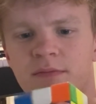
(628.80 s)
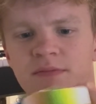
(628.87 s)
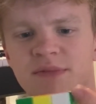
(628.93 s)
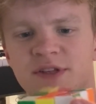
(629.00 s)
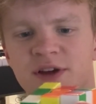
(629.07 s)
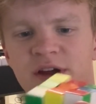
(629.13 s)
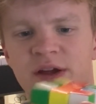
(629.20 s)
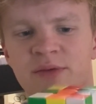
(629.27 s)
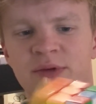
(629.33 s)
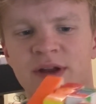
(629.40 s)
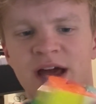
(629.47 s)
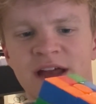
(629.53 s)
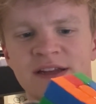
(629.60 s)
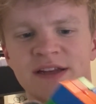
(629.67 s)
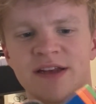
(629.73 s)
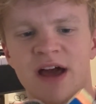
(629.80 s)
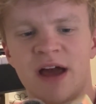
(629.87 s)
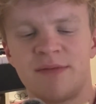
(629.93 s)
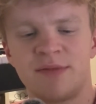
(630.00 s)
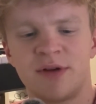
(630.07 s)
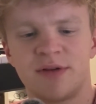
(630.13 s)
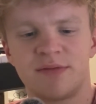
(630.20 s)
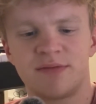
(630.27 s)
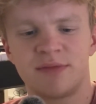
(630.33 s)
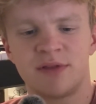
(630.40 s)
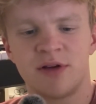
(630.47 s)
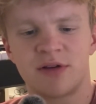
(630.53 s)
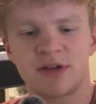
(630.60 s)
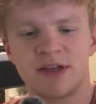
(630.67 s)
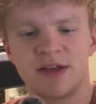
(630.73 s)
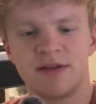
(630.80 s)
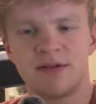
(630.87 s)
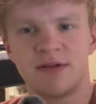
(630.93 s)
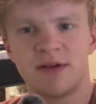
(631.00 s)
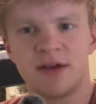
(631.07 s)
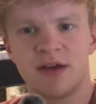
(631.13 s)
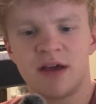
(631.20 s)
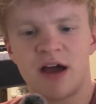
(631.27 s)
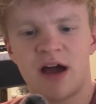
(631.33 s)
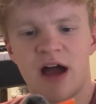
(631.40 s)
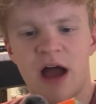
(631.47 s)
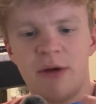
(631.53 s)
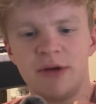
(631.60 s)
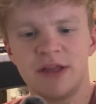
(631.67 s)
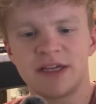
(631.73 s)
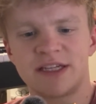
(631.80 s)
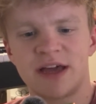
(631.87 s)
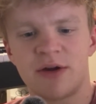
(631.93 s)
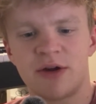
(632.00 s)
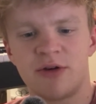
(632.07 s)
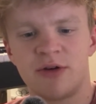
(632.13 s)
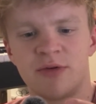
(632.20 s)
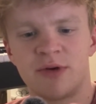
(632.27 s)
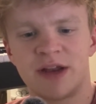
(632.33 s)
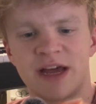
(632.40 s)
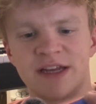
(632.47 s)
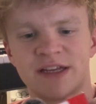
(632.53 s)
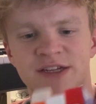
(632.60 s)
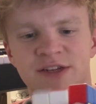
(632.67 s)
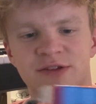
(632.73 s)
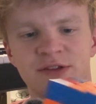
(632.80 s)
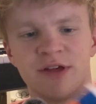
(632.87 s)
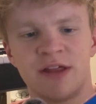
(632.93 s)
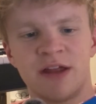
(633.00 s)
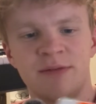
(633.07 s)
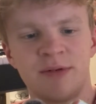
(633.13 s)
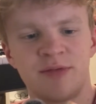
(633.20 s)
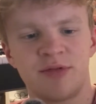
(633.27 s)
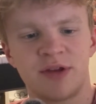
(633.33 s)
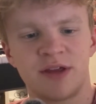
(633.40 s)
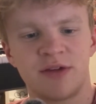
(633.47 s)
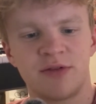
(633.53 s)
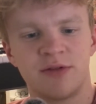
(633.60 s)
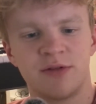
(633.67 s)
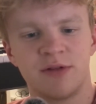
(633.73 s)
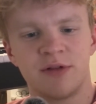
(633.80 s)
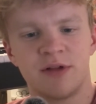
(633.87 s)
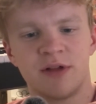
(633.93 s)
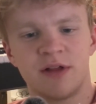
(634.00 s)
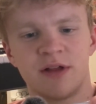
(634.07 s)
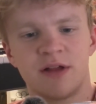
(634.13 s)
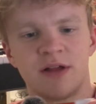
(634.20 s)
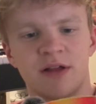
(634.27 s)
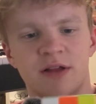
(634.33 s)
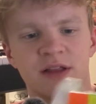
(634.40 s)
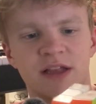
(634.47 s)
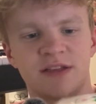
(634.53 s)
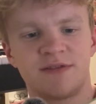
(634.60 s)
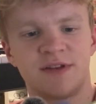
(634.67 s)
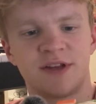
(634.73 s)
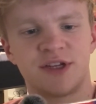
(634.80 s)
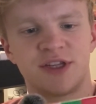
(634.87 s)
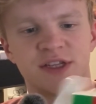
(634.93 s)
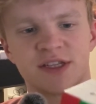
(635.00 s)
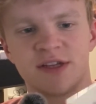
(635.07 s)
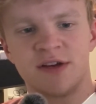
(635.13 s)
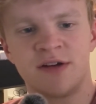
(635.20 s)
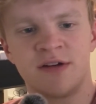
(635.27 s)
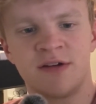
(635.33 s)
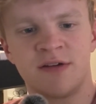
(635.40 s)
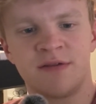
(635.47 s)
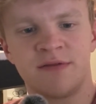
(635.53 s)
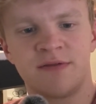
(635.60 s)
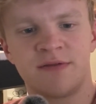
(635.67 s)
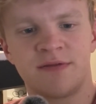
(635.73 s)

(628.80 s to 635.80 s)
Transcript: sorry, one-handed. I'm not locked in. I would like to get good at one-handed too, though. That would be pretty cool. Let's finish this off.